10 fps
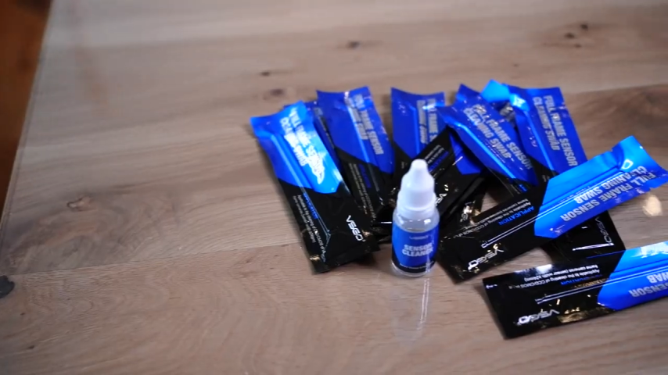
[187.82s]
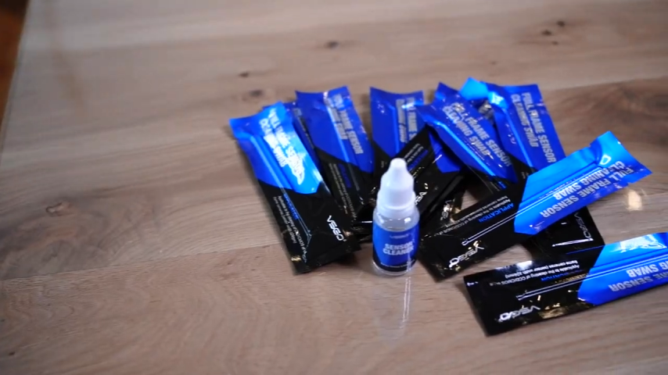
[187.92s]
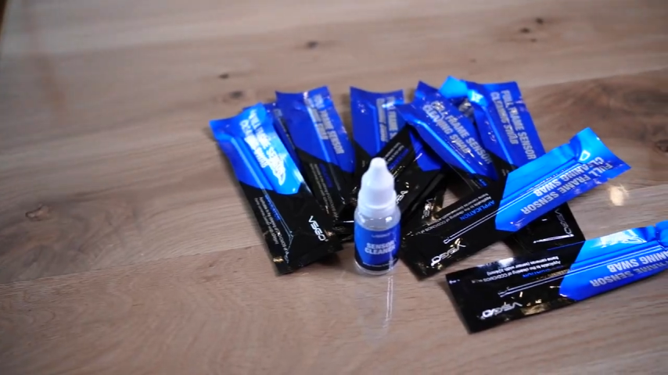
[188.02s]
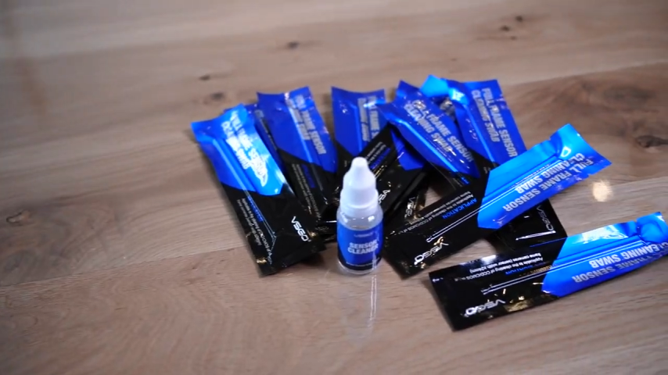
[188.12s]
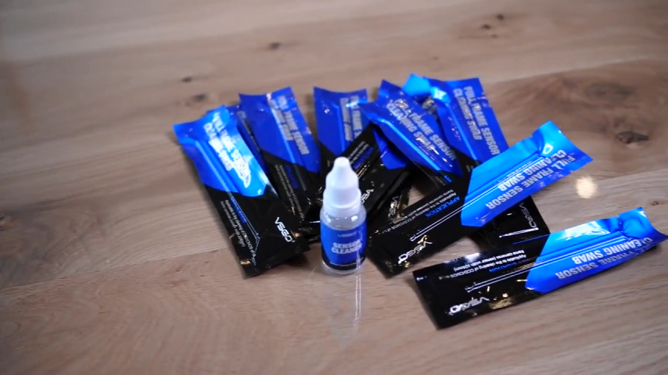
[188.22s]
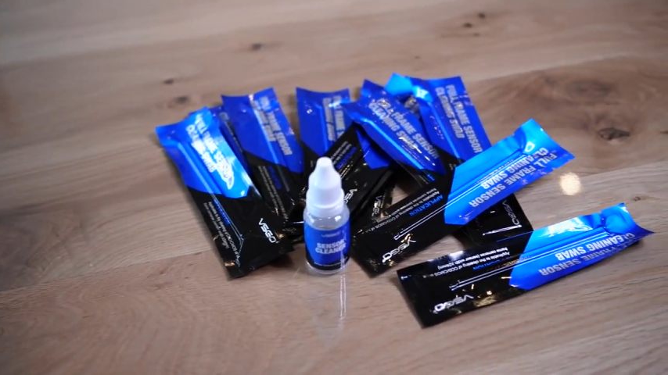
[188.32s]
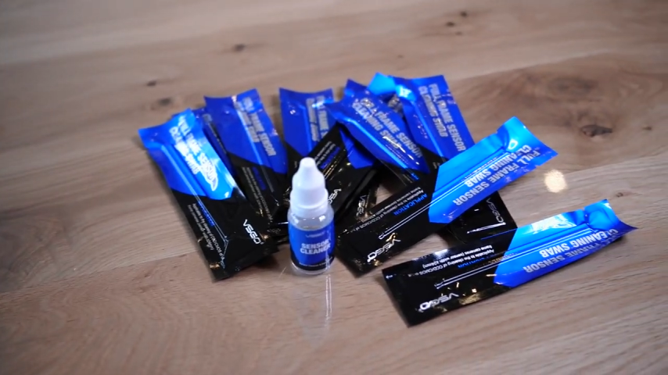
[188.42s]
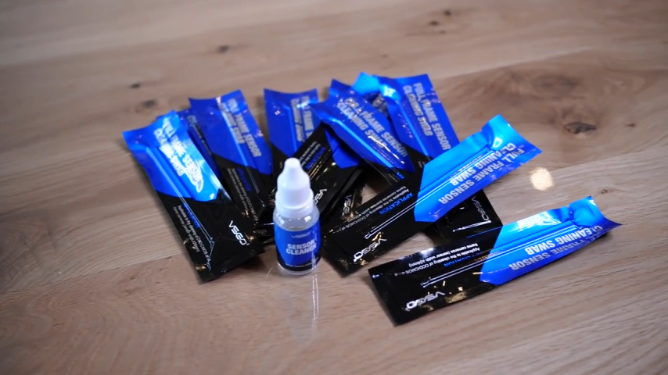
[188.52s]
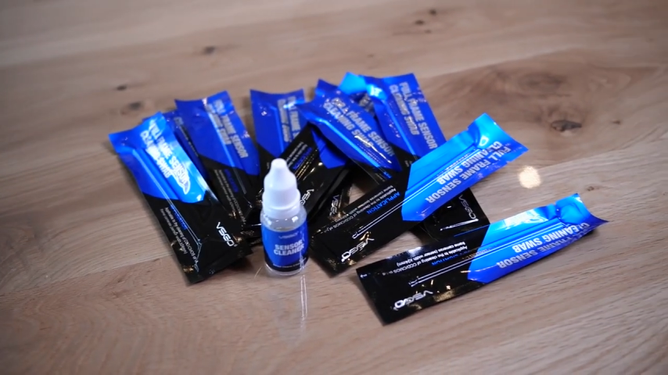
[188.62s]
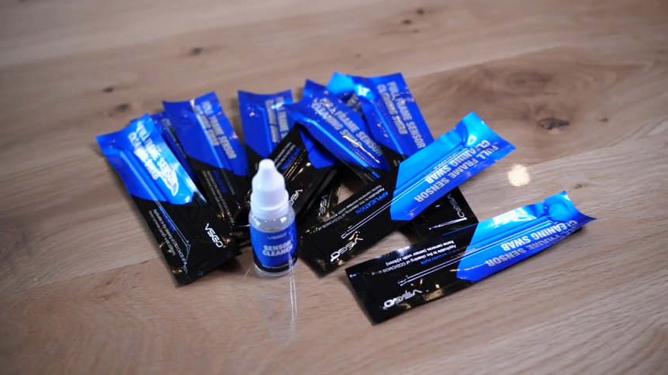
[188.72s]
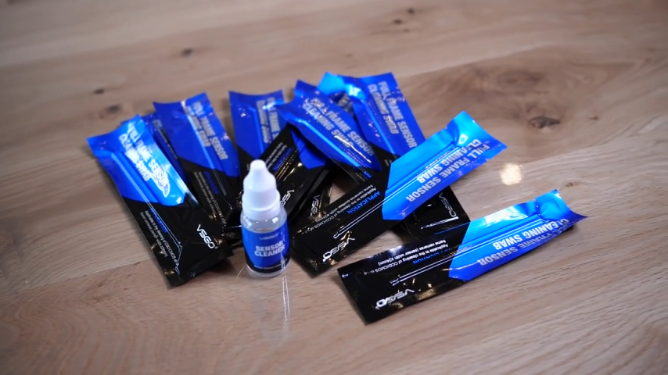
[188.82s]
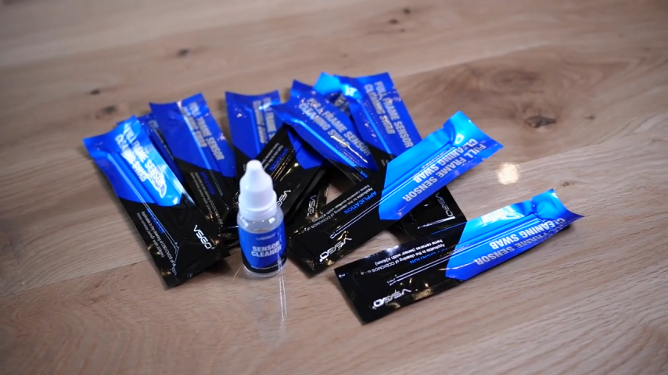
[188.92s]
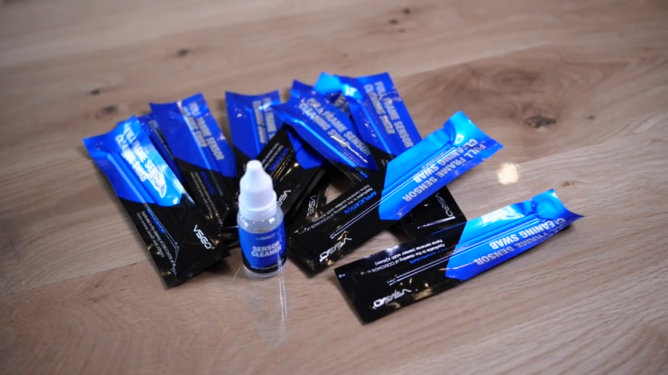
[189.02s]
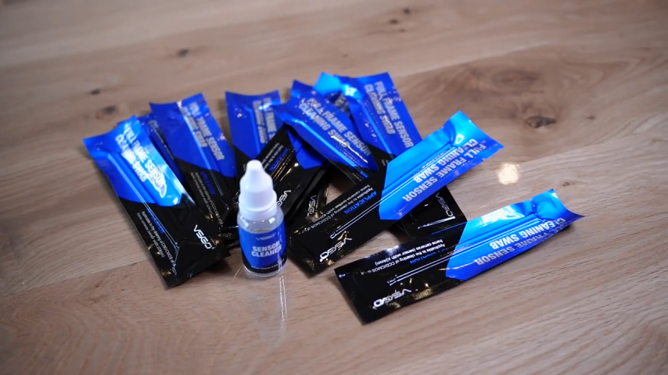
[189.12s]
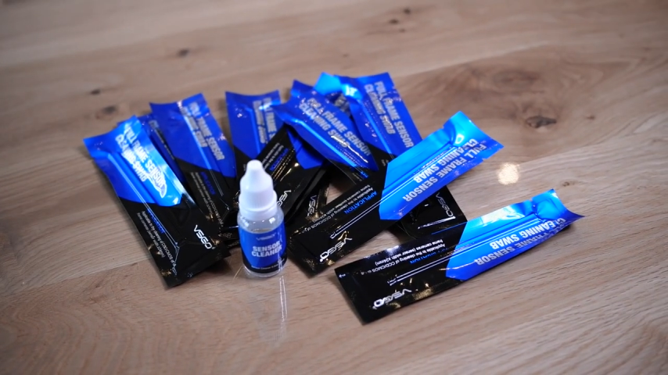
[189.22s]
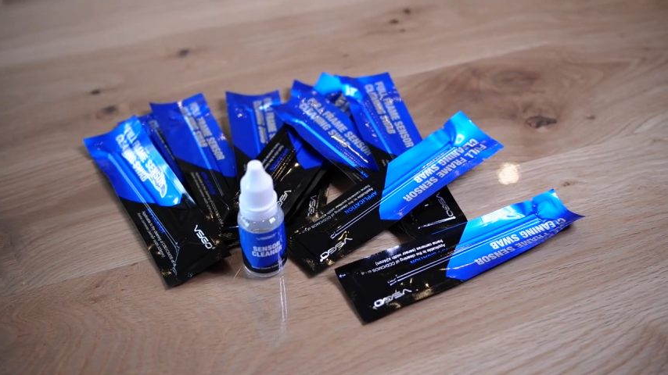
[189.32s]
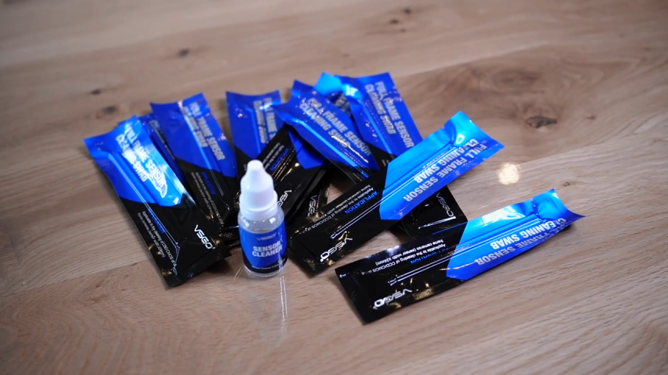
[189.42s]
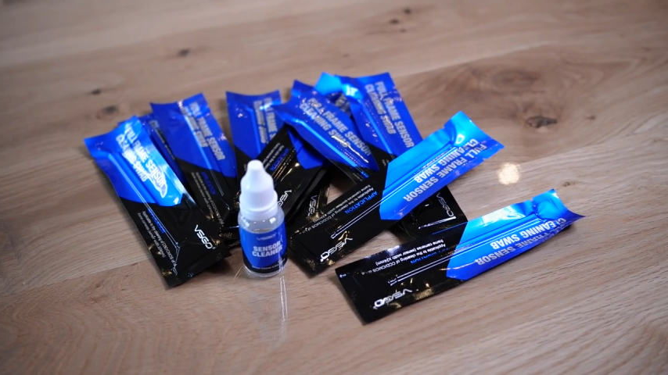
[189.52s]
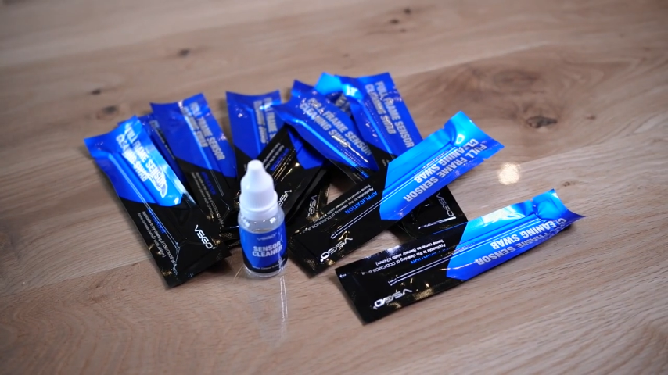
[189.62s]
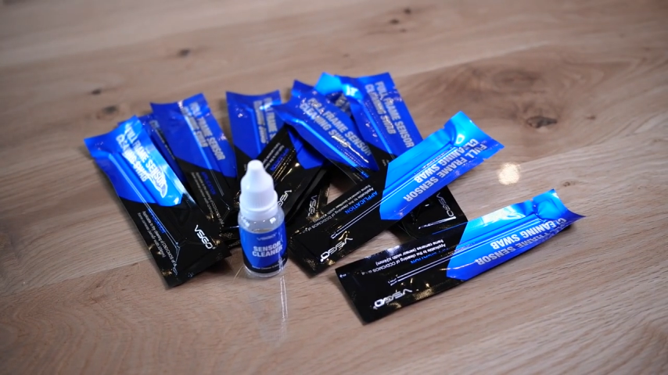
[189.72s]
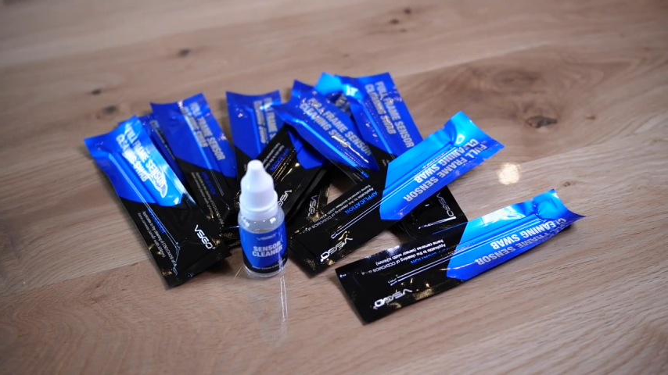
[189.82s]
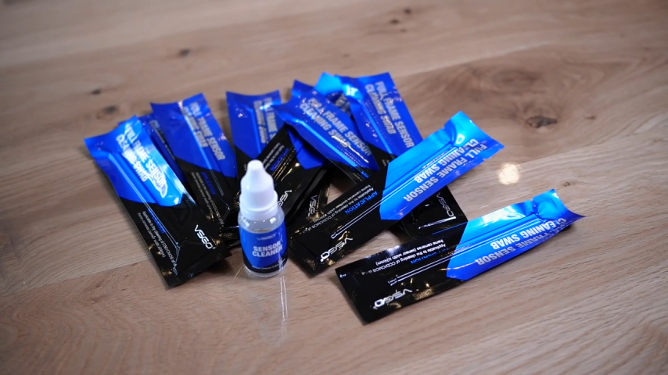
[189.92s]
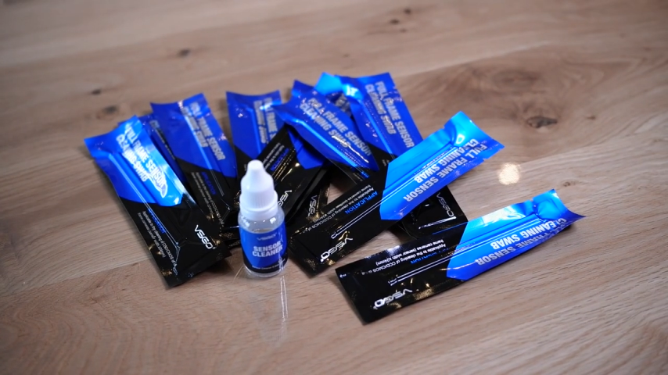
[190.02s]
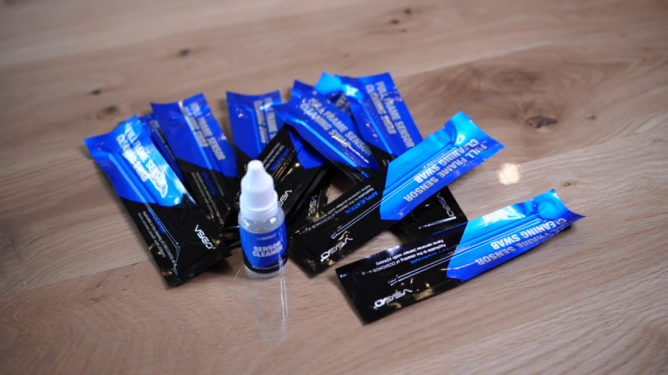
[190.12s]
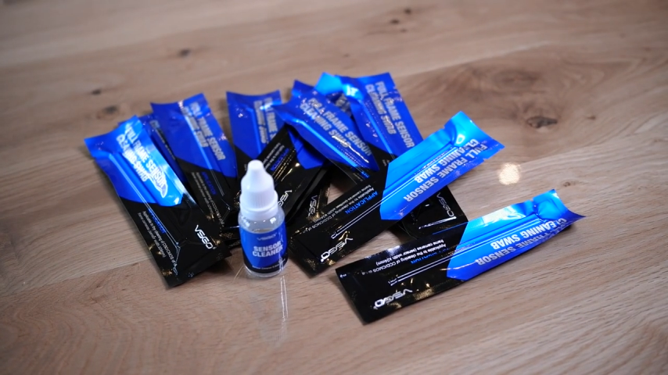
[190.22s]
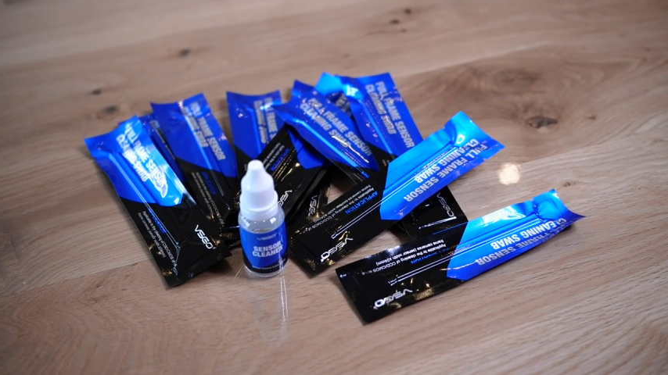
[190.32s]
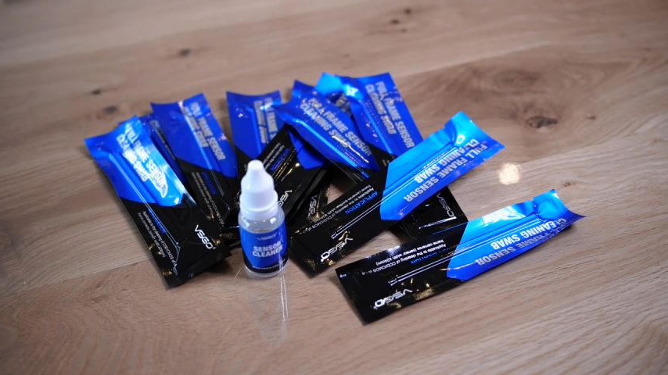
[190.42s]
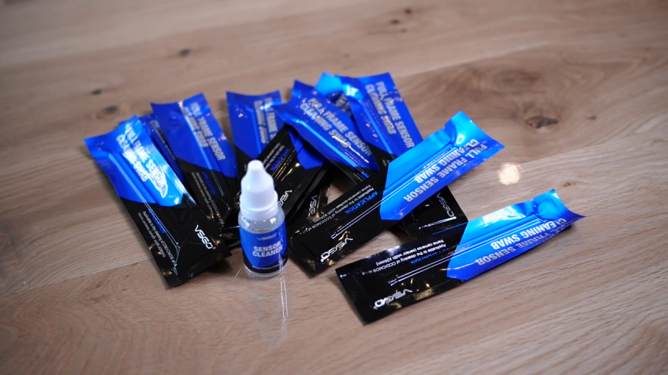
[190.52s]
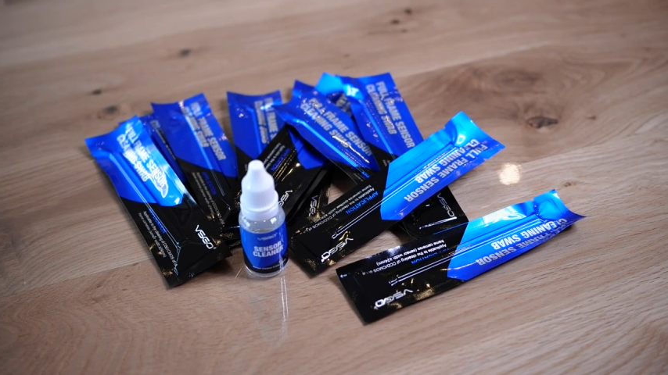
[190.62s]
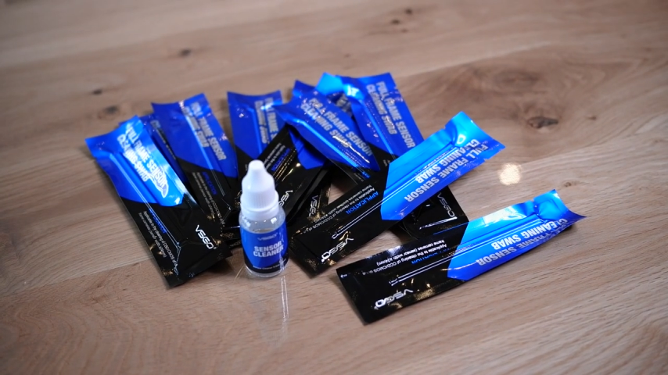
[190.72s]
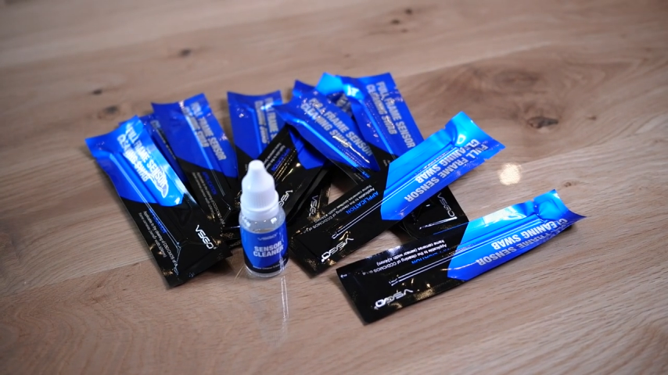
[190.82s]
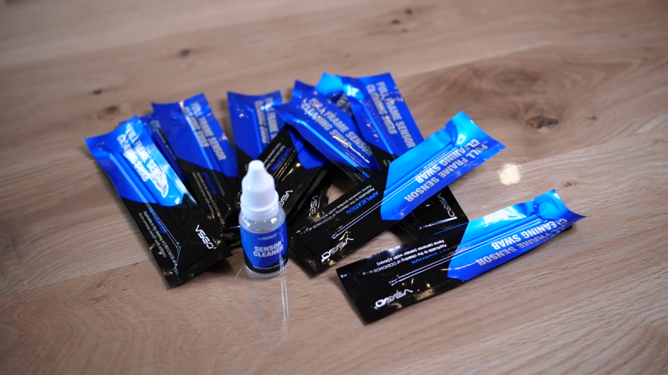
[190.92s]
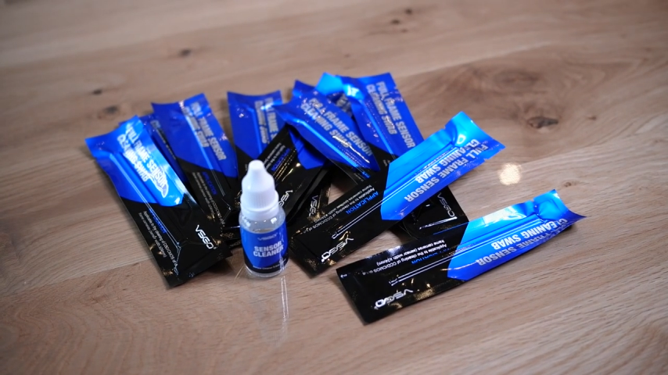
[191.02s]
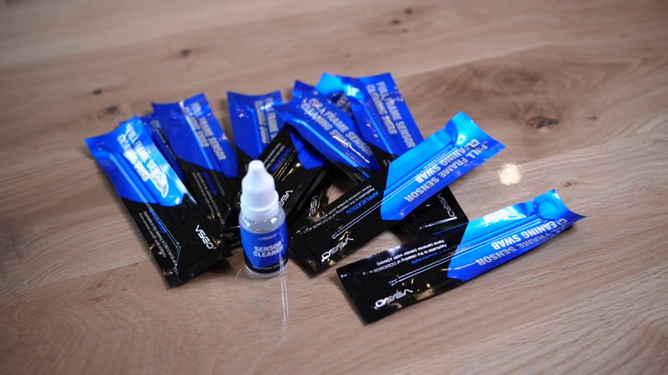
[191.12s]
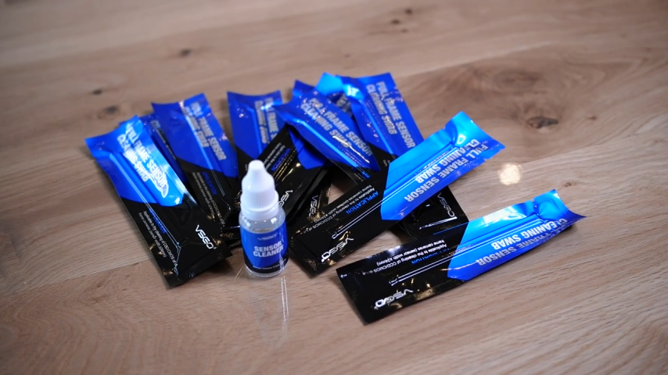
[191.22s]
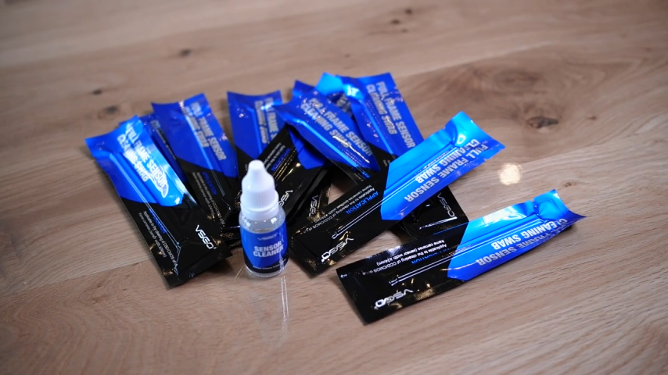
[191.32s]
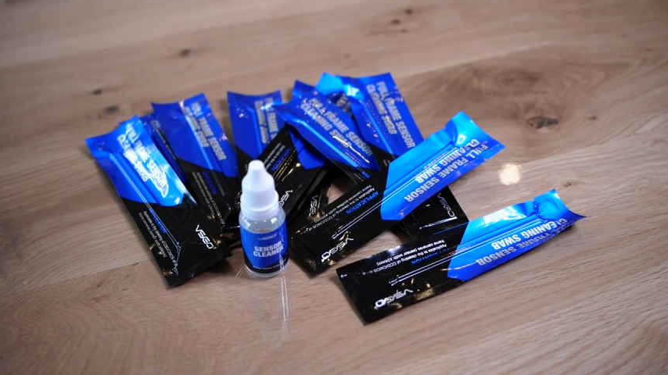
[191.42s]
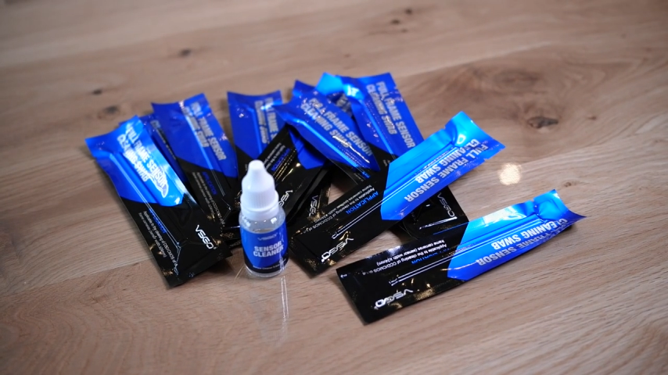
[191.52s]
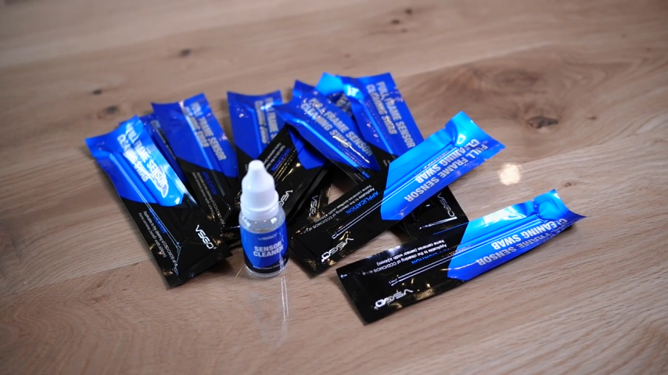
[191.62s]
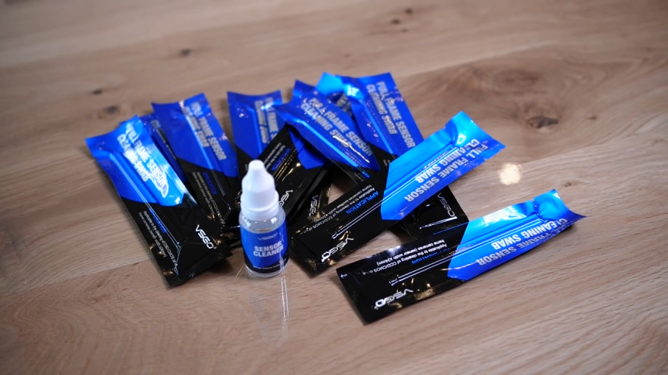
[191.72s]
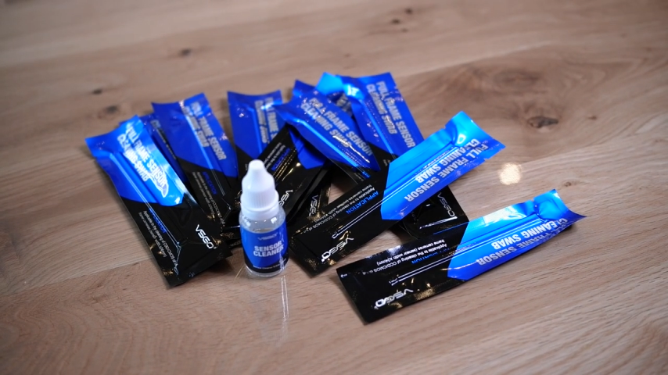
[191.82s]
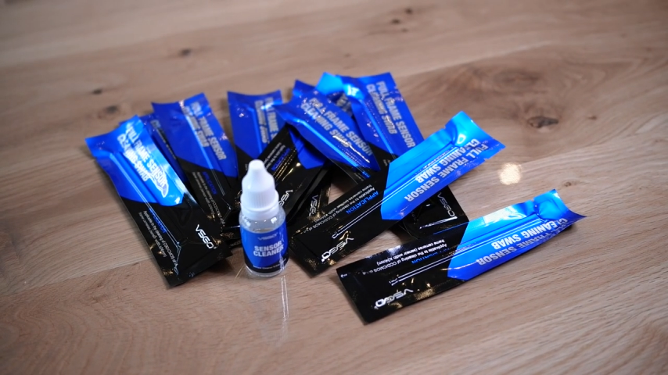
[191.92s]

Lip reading: [unreadable: no face in view]